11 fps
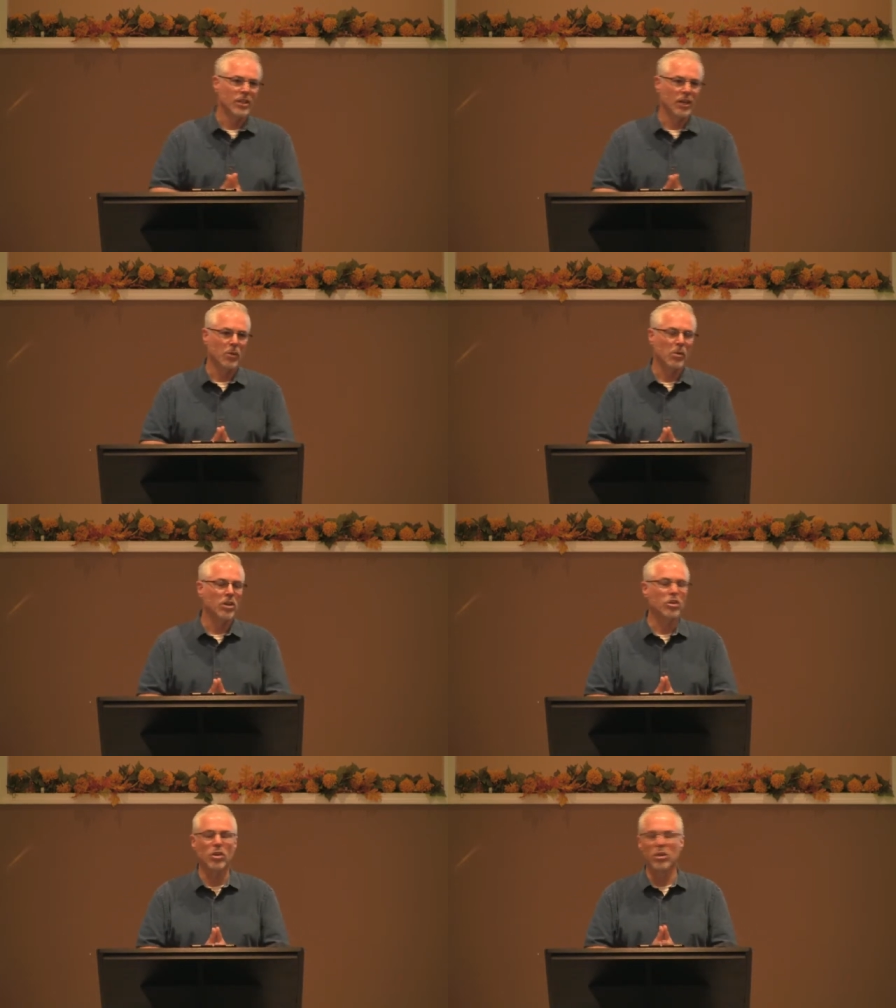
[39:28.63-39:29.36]
I want
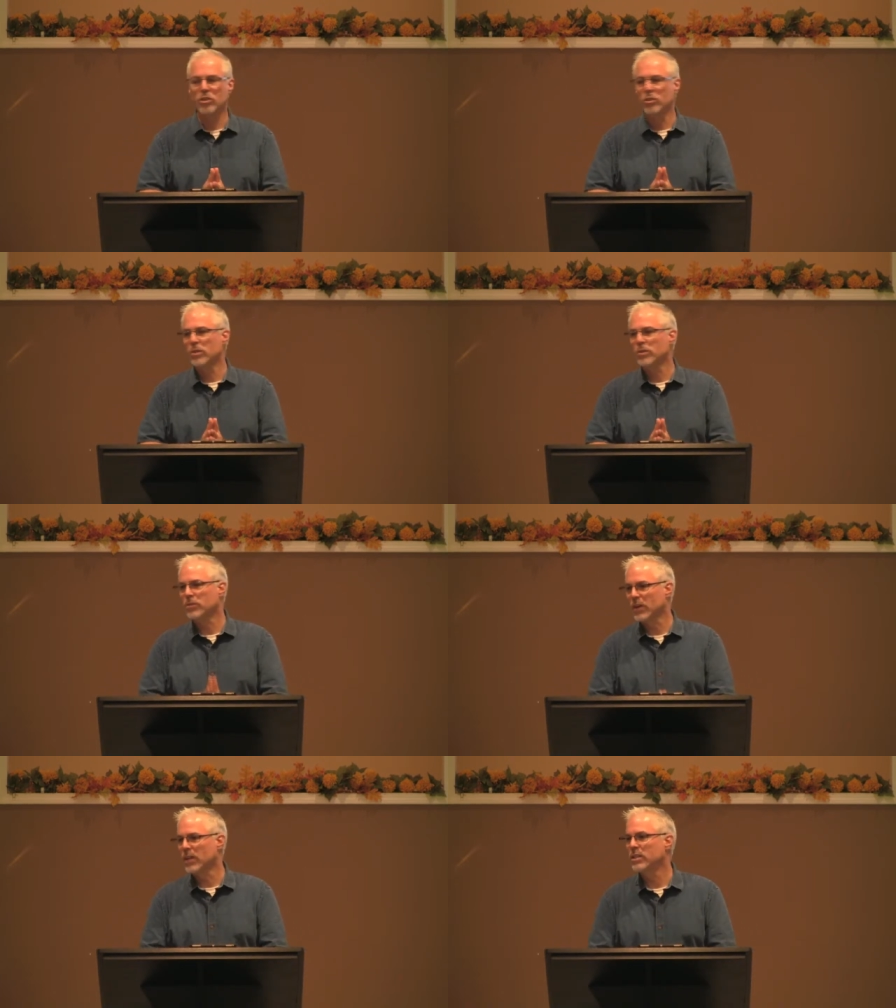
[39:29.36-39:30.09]
to encourage you to
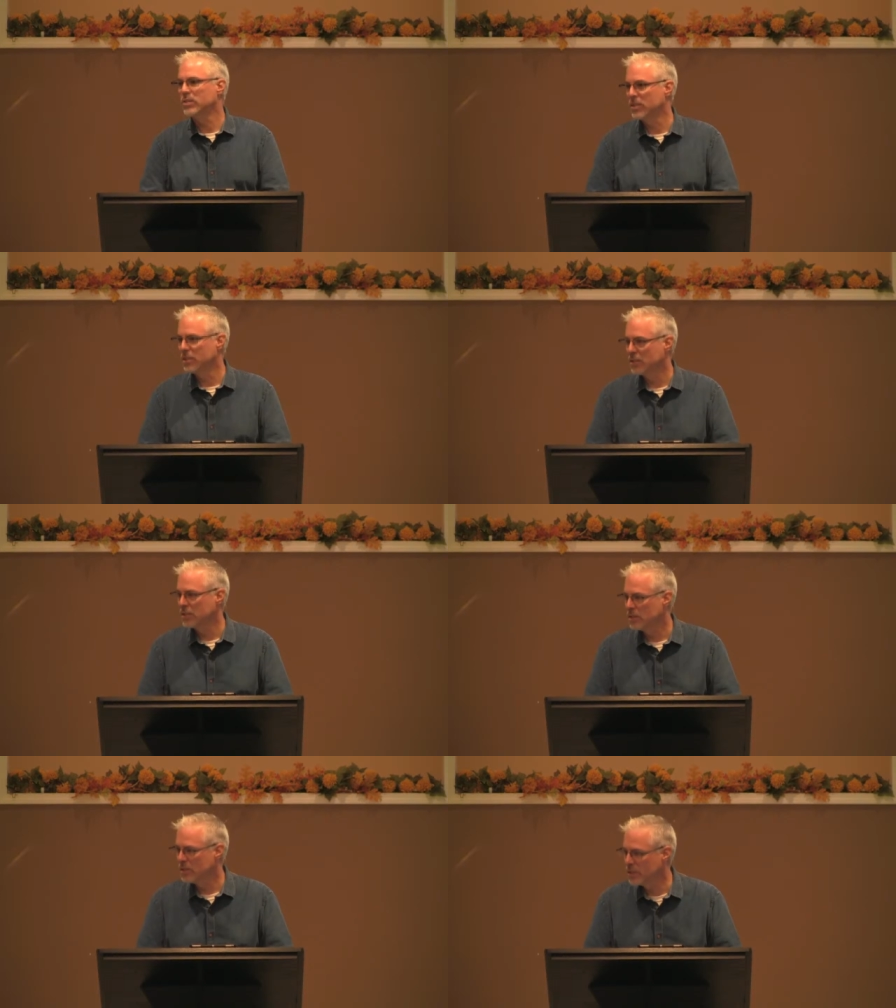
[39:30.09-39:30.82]
fight
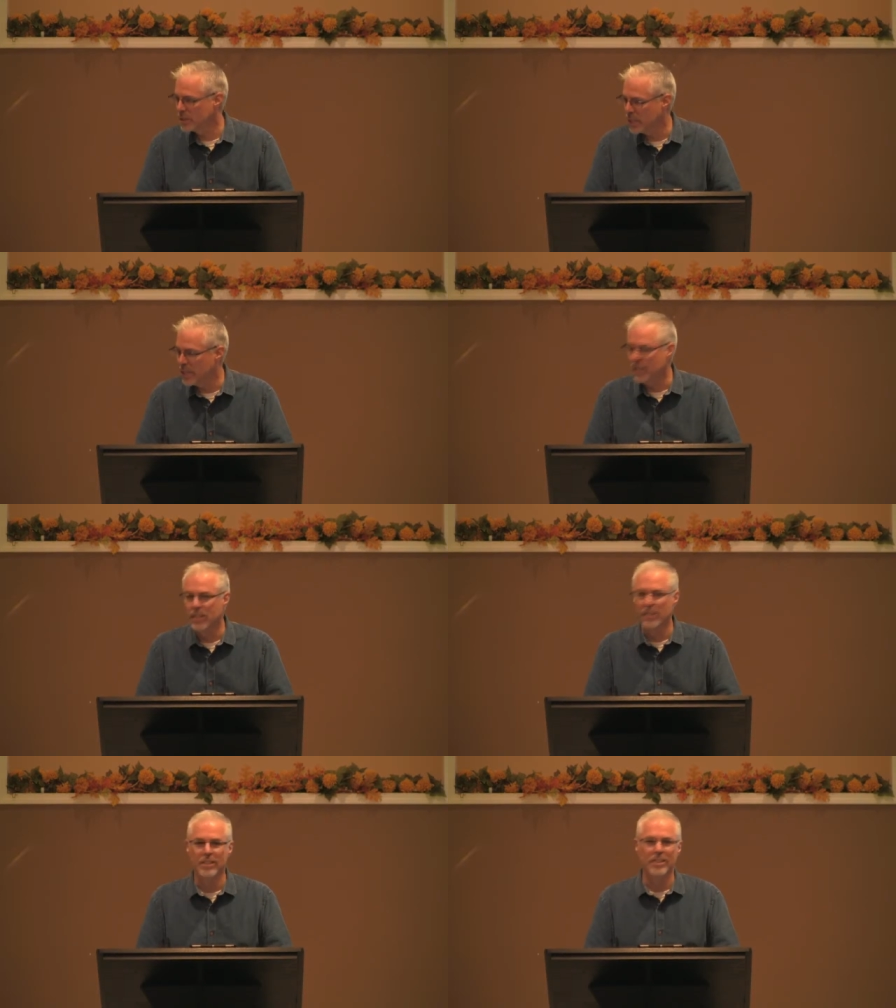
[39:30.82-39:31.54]
sin.